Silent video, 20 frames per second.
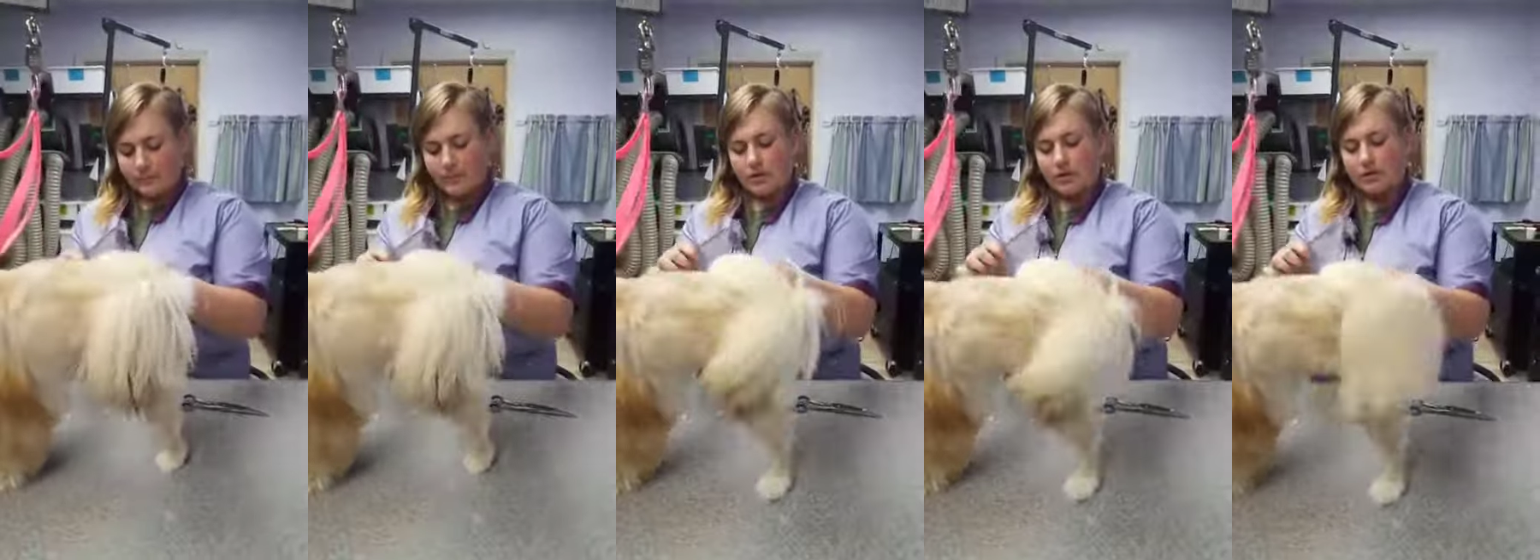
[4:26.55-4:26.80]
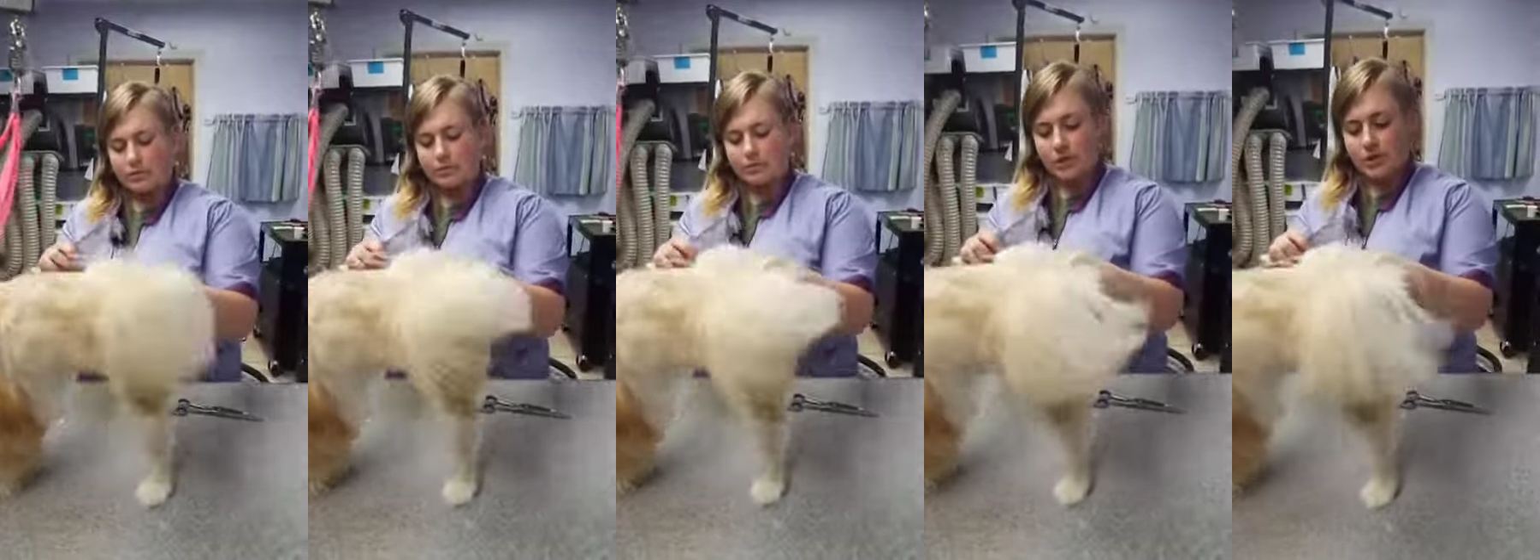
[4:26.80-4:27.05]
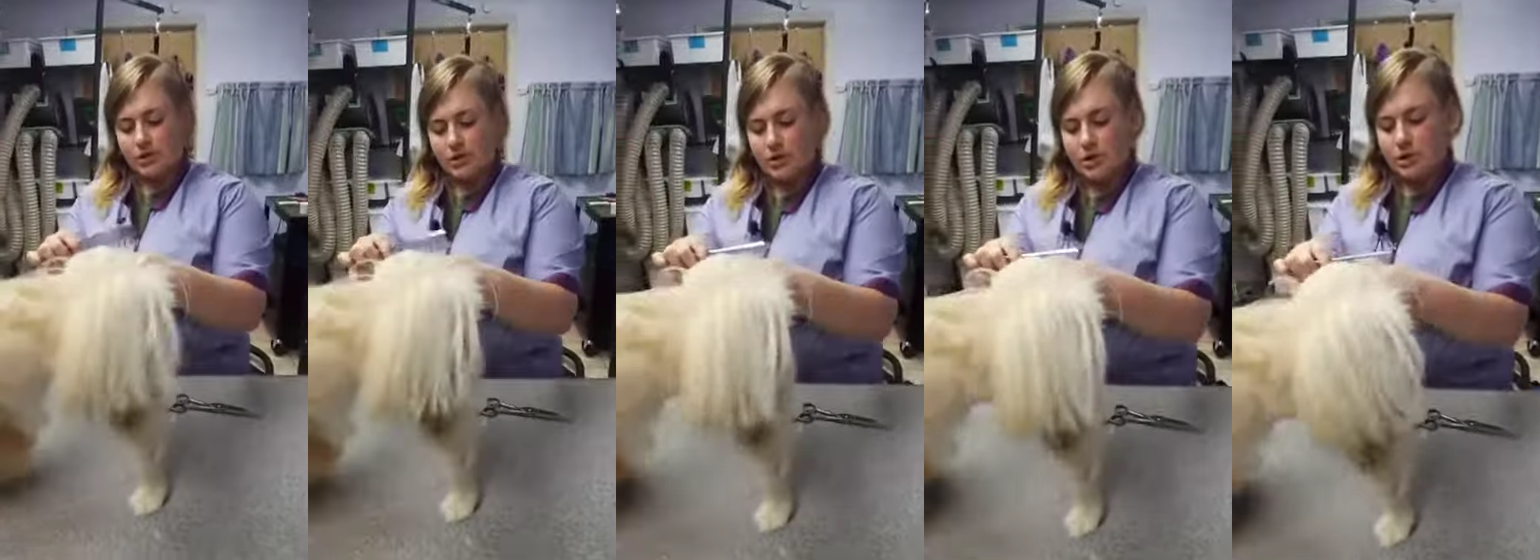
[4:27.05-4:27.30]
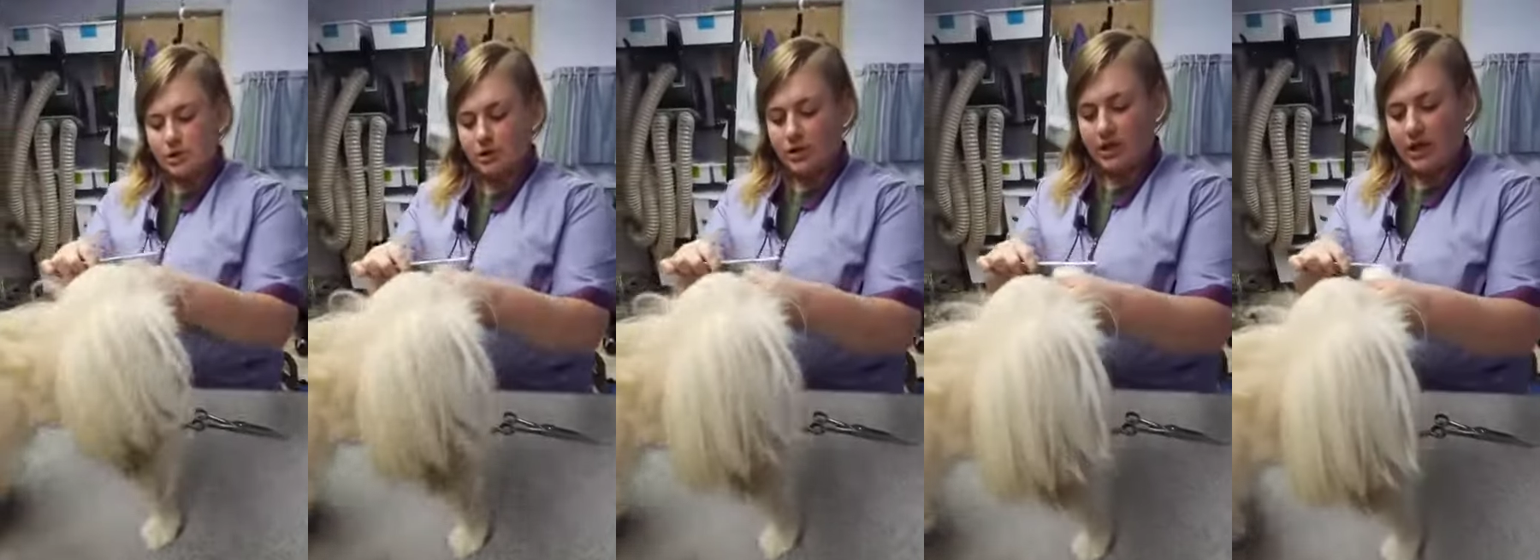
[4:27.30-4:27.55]
I'm going to brush
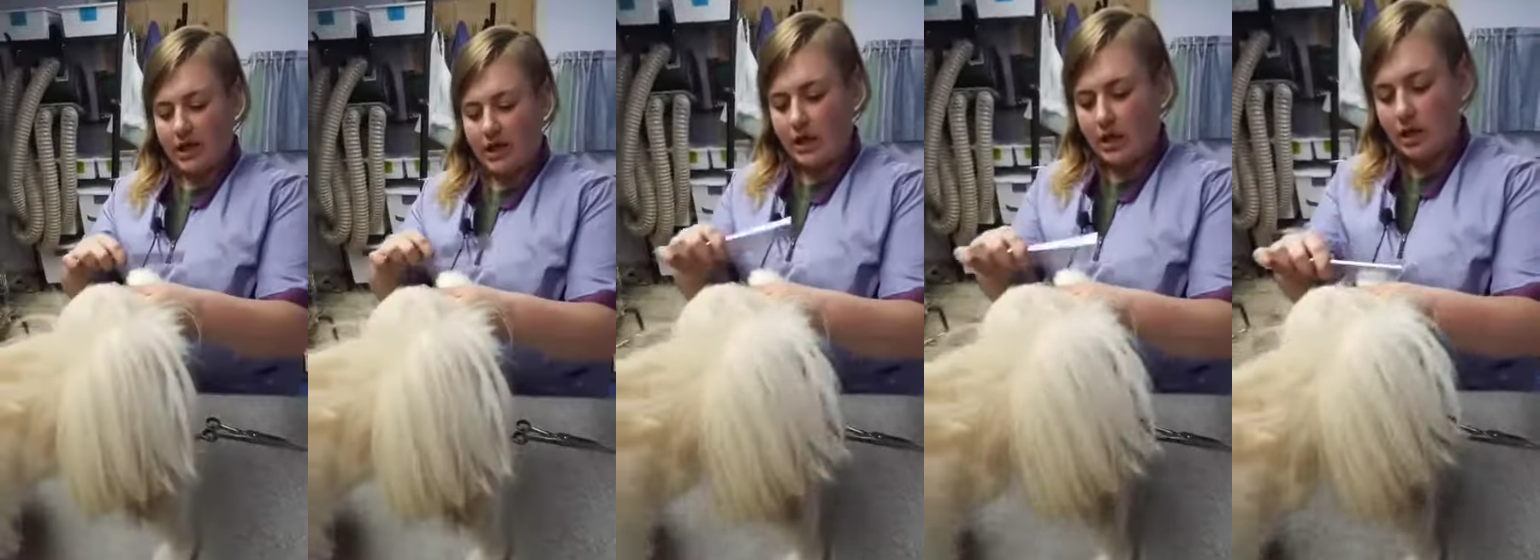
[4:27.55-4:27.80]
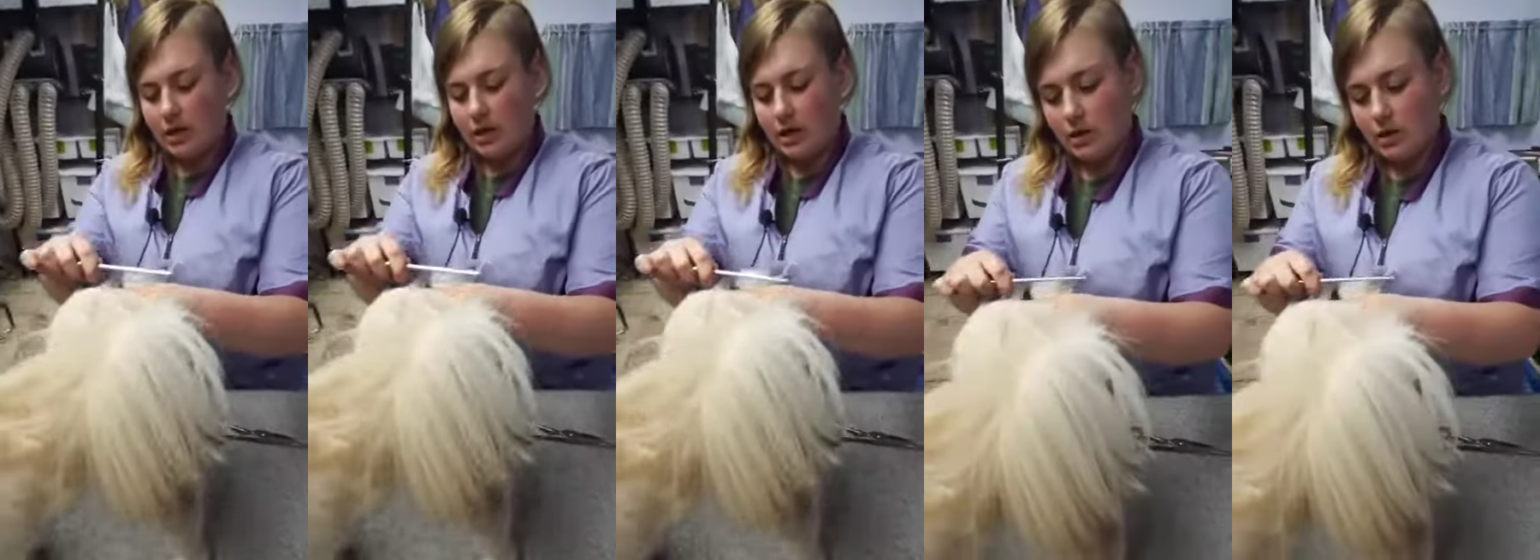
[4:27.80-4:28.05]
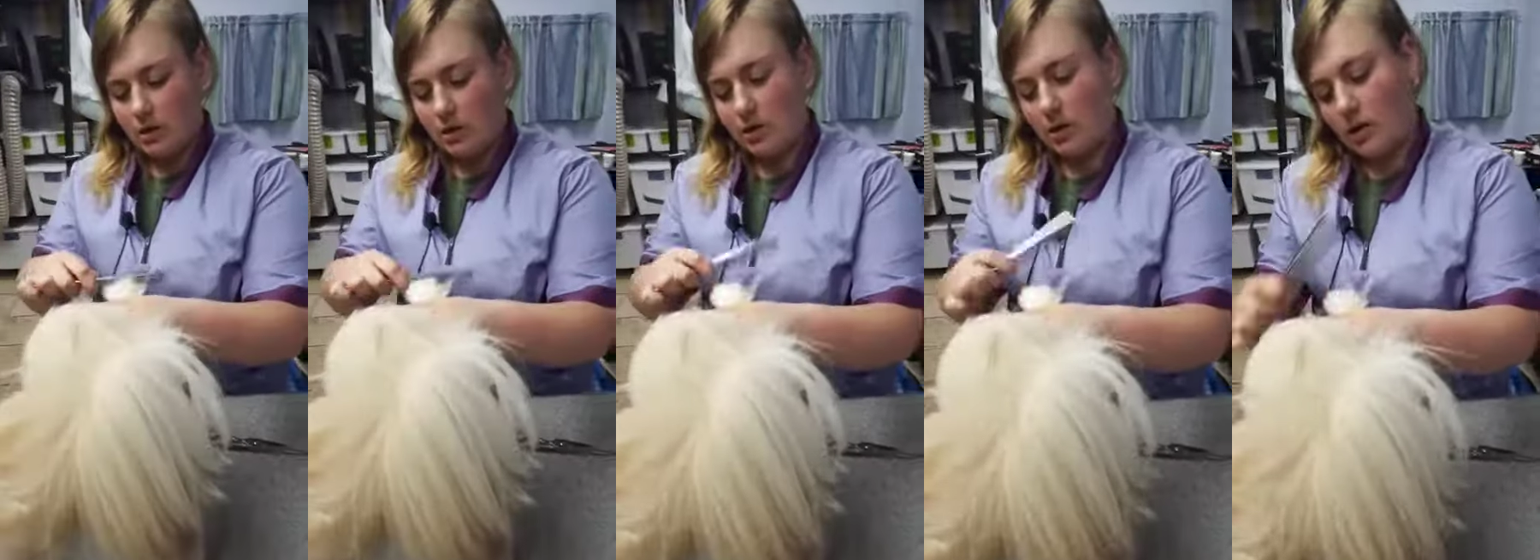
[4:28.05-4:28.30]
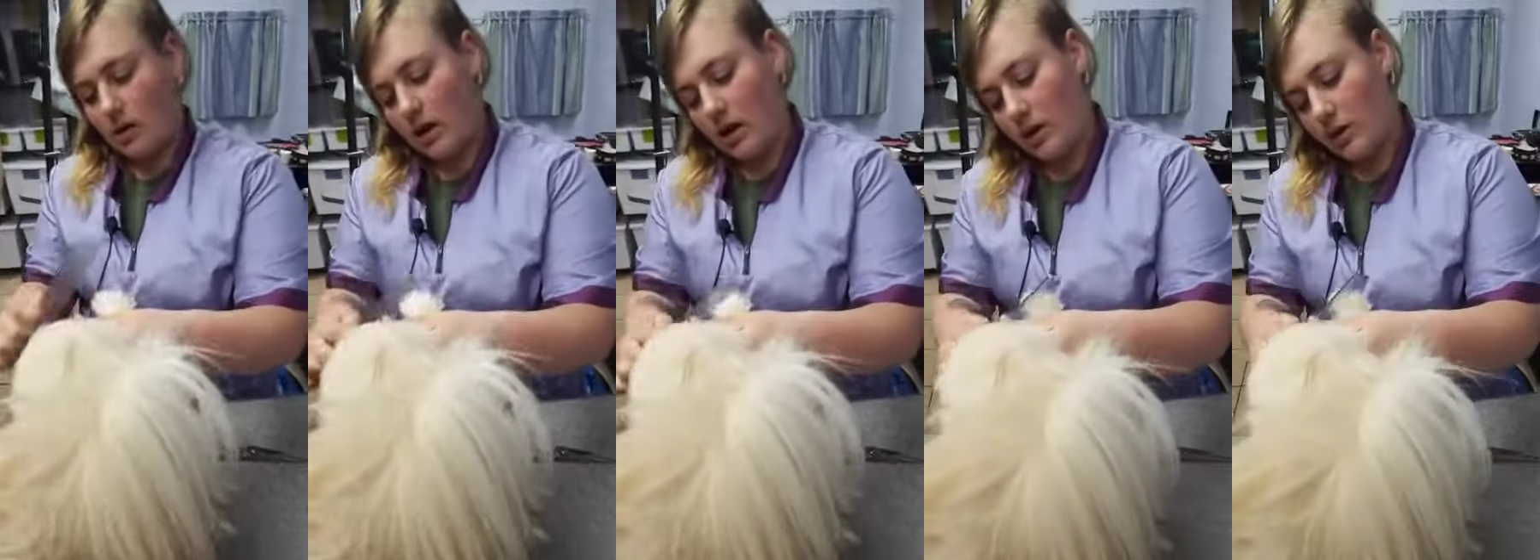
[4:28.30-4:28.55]
her leg
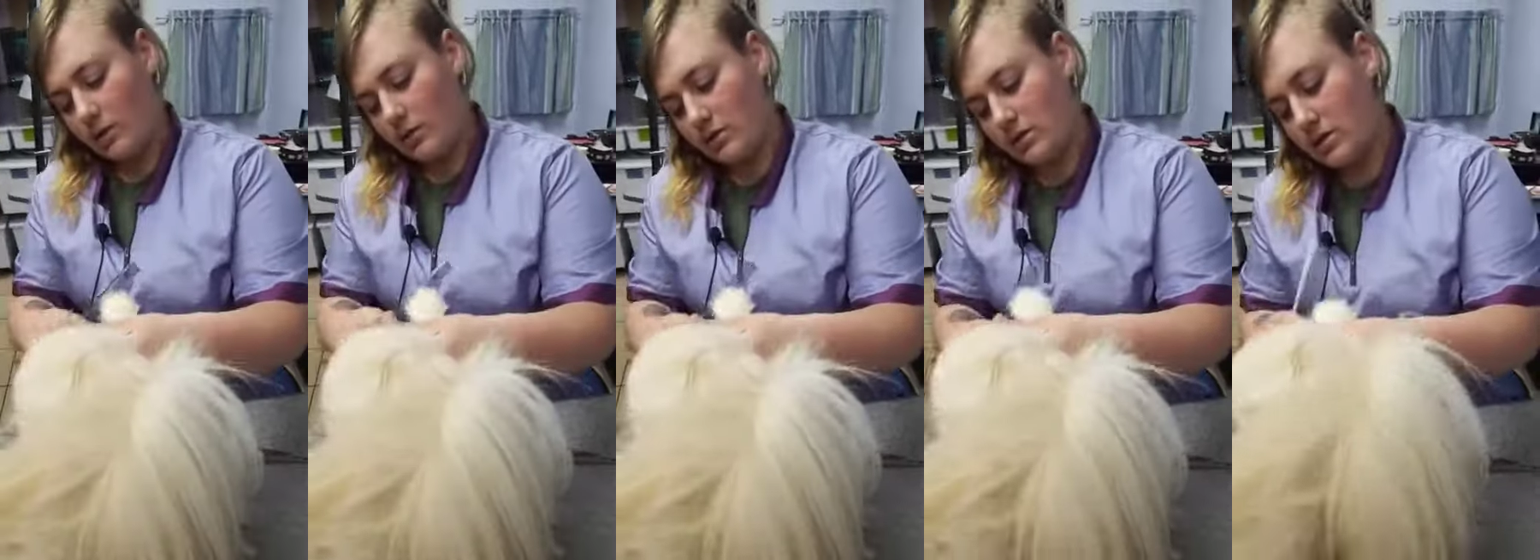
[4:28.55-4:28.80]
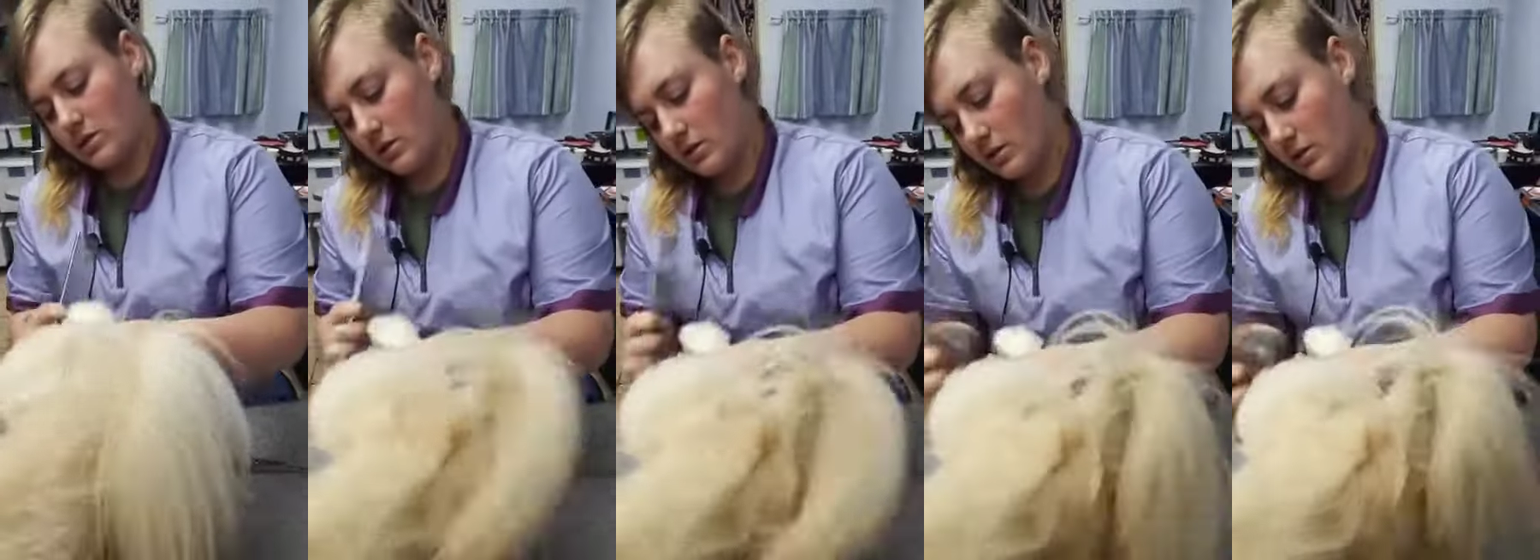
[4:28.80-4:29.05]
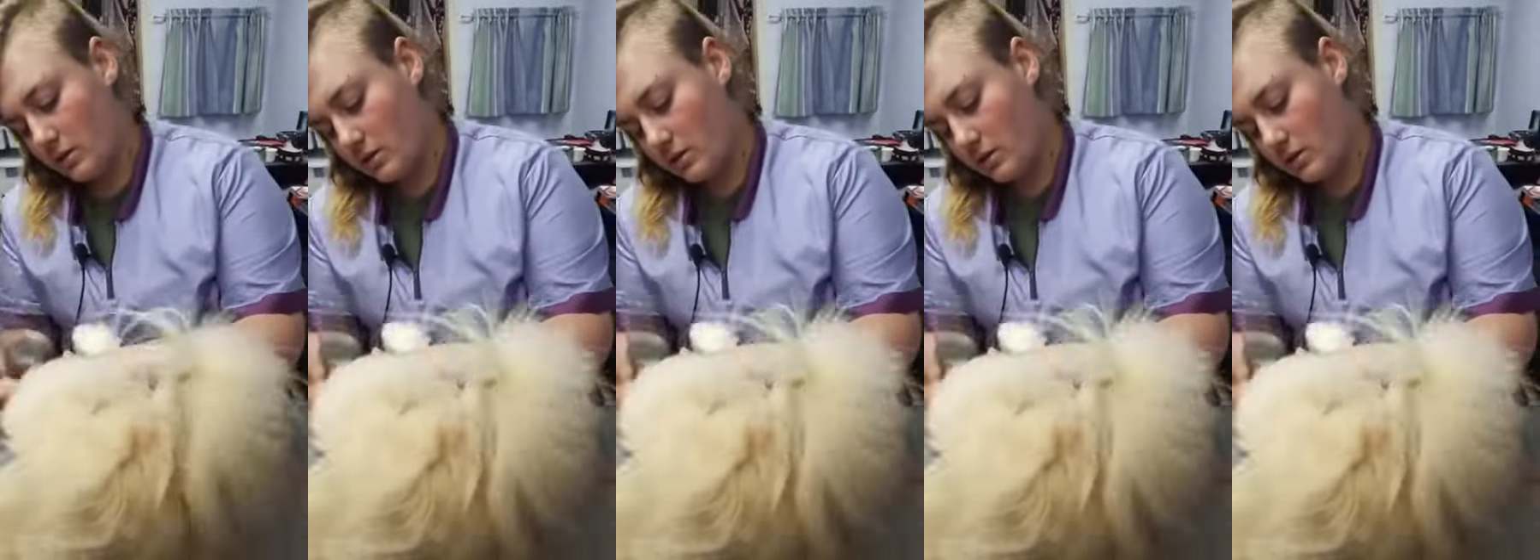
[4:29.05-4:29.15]
out.